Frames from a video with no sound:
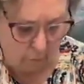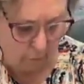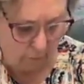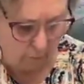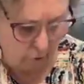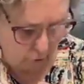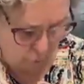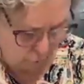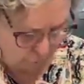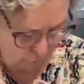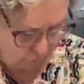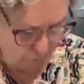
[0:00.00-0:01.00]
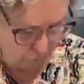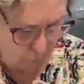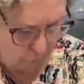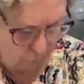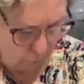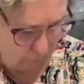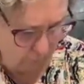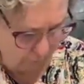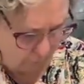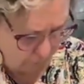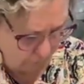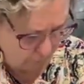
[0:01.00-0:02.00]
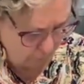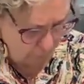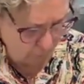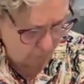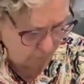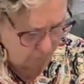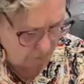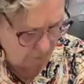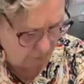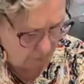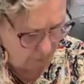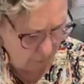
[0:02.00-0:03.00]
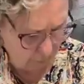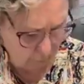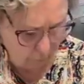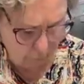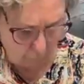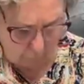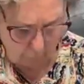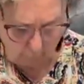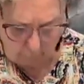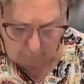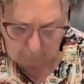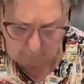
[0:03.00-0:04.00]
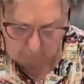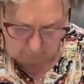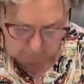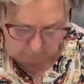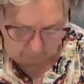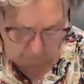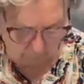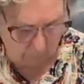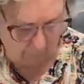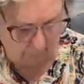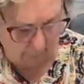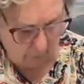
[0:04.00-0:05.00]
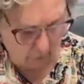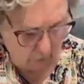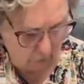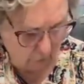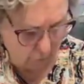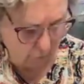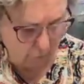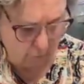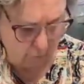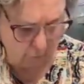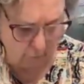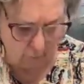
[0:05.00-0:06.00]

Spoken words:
We went to church this morning, and the fathers got a gift from the pastor.